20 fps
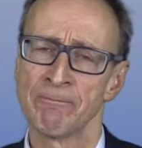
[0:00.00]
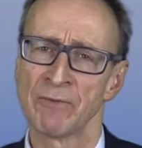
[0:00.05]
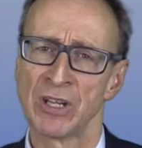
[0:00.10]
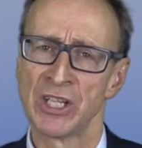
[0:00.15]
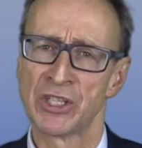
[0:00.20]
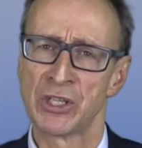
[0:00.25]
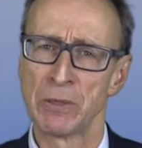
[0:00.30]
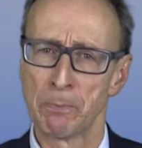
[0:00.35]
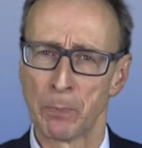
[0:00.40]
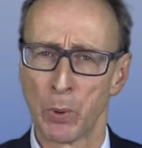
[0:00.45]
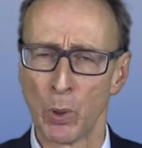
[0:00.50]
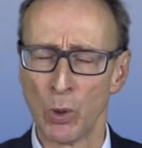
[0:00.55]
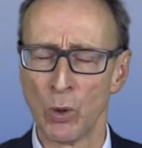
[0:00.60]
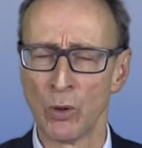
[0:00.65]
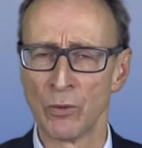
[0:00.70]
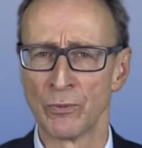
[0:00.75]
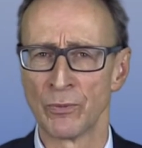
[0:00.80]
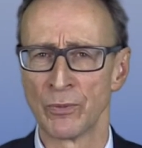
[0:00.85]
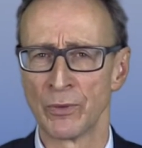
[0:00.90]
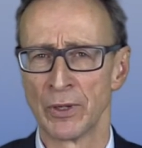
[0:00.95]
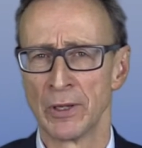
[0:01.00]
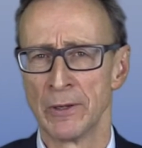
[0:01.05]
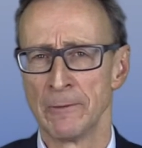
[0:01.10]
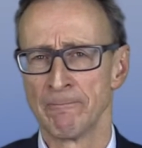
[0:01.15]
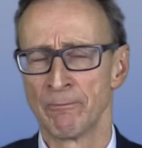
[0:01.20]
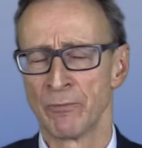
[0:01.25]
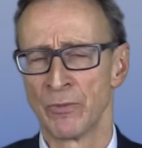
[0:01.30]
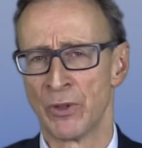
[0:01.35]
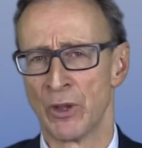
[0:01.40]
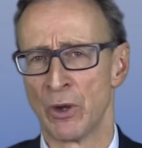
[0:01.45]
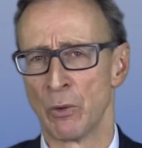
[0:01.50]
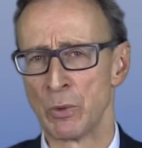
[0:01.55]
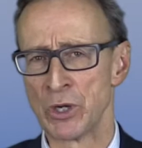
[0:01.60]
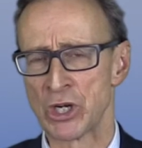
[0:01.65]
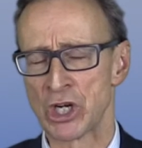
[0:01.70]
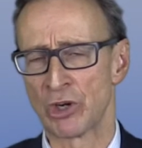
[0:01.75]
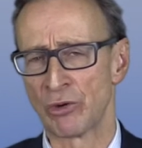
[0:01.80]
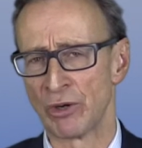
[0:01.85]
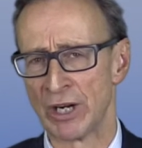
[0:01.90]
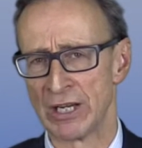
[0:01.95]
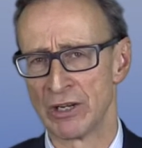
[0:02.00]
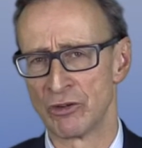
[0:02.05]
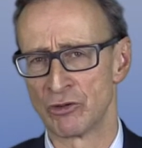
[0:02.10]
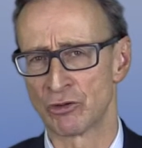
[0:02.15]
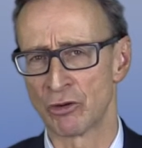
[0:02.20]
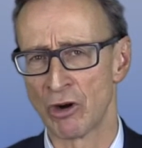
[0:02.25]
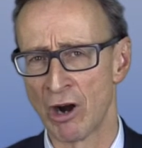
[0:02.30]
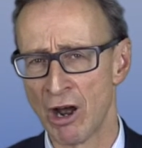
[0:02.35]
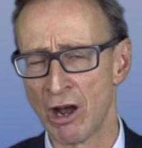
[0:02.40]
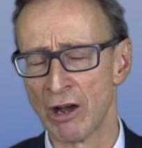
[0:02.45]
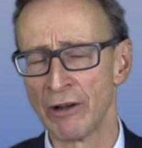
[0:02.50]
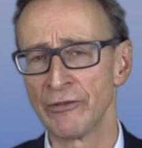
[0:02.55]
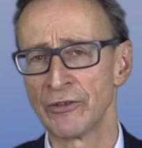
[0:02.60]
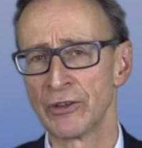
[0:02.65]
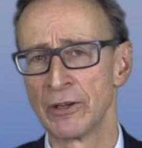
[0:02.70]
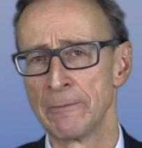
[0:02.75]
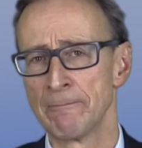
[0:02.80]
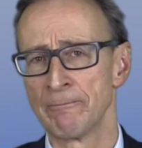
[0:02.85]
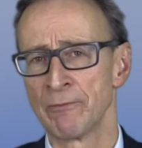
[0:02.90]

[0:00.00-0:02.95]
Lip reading: it's important that we create a draft